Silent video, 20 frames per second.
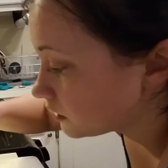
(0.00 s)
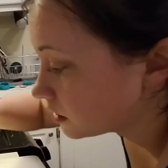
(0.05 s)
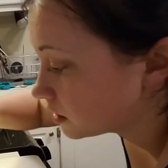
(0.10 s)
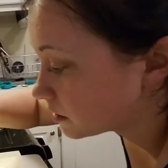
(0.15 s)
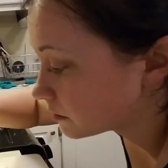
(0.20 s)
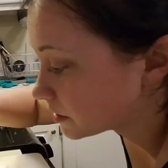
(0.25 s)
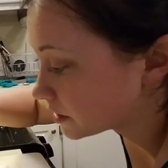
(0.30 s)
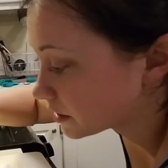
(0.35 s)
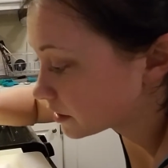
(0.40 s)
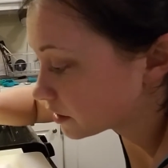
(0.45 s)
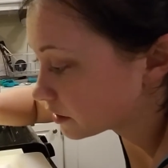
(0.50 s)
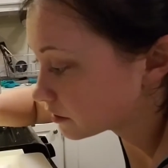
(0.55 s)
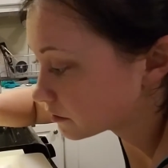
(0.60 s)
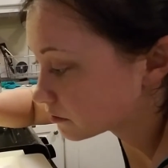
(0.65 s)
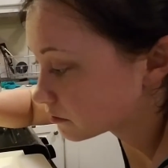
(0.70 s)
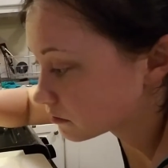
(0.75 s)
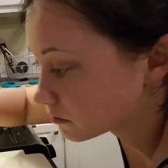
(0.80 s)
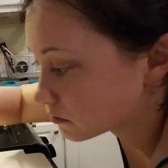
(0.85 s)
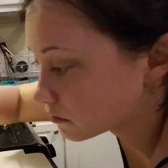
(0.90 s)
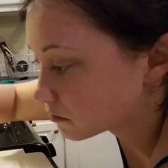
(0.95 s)
I mean, they're
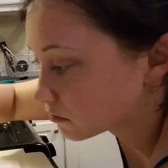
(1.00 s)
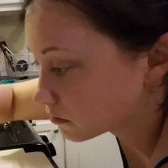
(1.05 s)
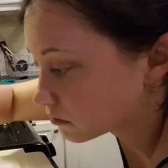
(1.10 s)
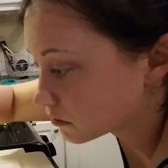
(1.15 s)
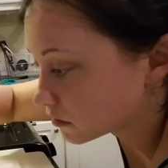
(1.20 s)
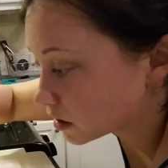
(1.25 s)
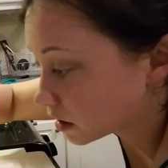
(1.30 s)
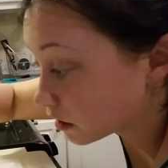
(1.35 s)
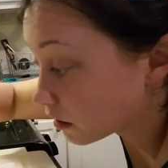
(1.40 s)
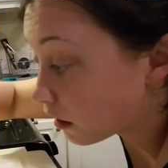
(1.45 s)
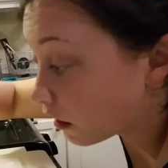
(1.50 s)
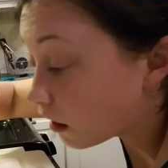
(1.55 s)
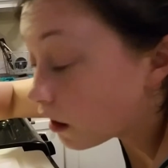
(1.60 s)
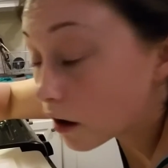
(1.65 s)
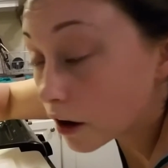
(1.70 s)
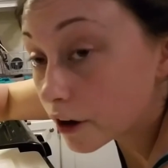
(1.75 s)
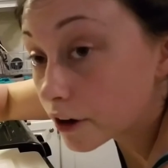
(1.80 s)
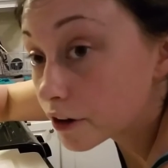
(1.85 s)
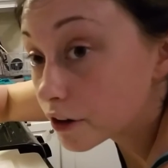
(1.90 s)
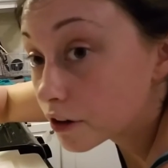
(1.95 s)

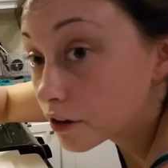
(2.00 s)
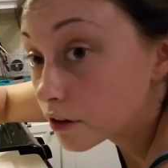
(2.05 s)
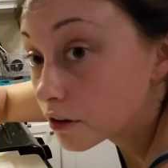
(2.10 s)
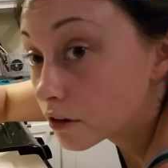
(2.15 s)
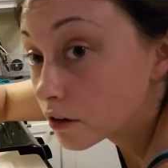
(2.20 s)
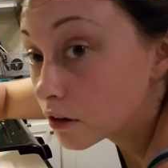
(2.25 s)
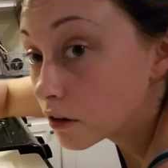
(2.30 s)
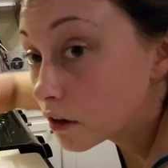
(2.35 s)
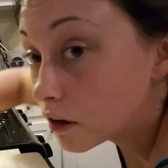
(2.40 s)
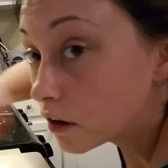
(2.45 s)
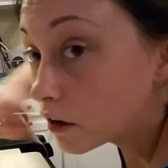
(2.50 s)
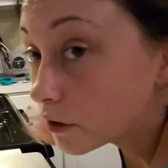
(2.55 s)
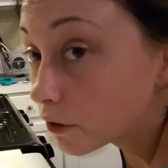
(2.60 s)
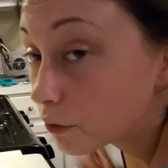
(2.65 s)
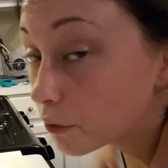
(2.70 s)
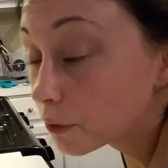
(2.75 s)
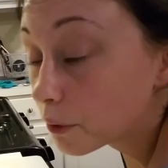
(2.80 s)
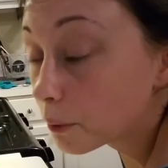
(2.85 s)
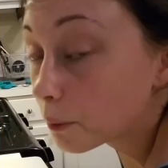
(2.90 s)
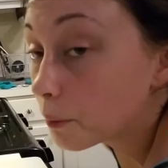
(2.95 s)
hard.
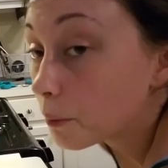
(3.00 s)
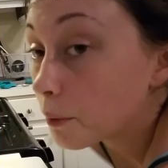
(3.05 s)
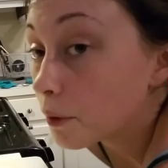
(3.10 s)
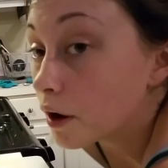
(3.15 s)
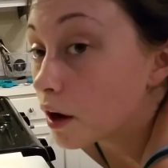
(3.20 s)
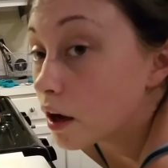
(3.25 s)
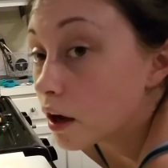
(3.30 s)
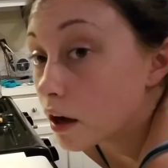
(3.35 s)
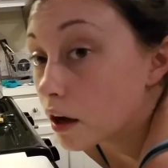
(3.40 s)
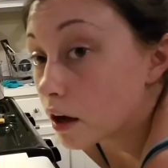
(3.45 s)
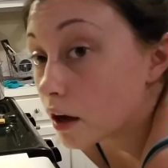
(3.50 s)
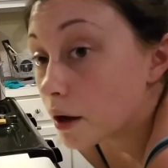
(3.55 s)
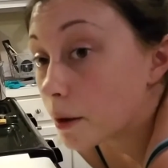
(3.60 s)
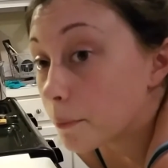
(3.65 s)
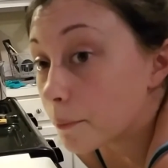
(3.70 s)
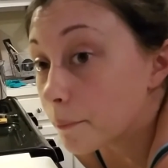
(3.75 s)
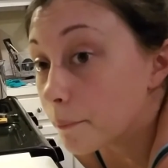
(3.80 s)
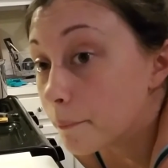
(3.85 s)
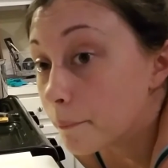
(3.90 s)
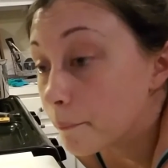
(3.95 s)
So,
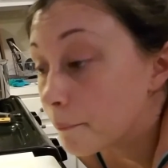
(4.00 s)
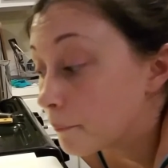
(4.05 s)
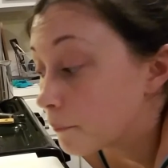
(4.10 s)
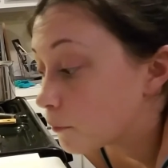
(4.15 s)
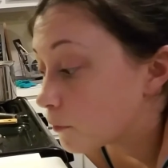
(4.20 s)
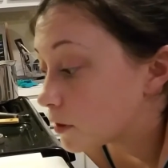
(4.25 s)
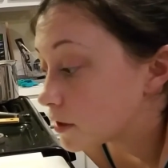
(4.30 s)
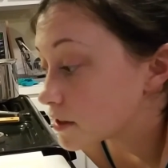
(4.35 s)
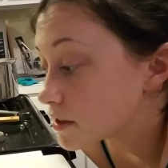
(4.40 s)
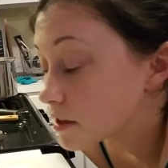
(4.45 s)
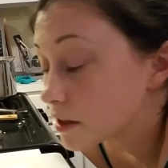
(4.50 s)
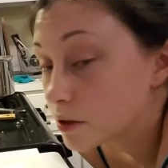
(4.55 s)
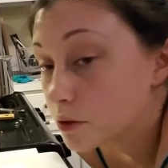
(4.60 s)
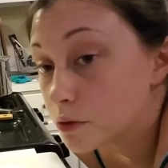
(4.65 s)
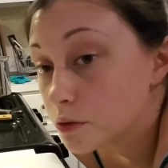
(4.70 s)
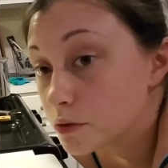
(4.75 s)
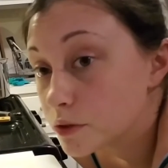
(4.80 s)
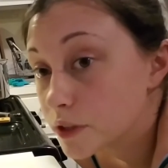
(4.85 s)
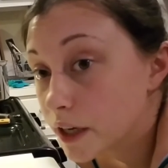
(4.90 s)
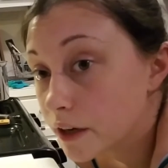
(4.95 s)
once they
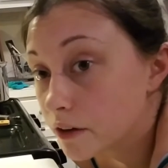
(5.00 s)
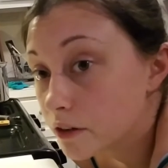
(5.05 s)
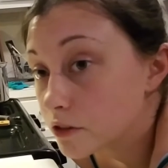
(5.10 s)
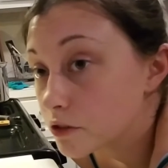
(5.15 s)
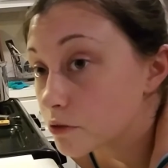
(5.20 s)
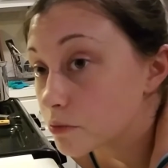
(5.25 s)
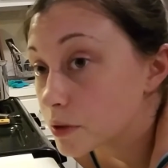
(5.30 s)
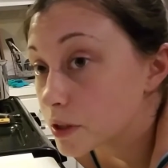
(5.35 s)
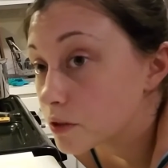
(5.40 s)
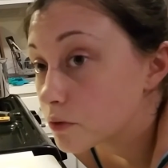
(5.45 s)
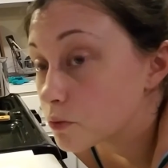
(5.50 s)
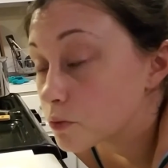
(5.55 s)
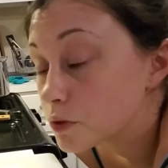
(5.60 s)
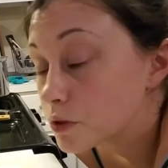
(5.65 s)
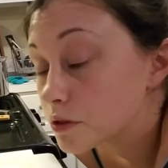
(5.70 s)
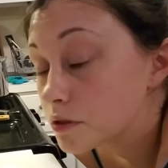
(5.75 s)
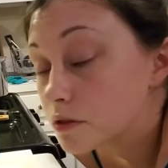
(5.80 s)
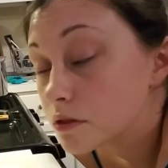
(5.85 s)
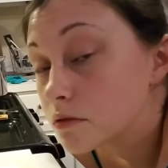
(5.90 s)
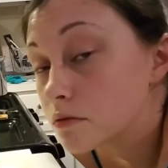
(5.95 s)
cool down a little bit,
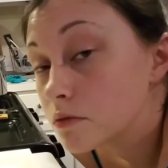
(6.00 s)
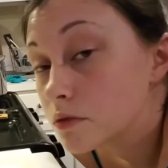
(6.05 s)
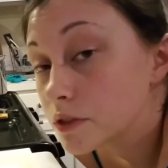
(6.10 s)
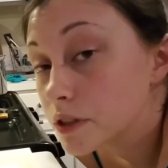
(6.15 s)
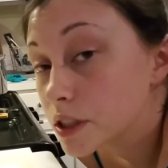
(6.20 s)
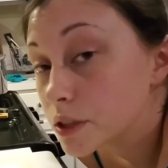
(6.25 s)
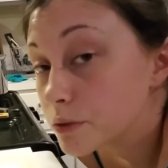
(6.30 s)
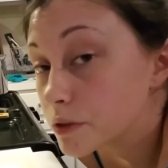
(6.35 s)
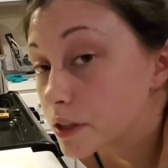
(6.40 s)
we'll see what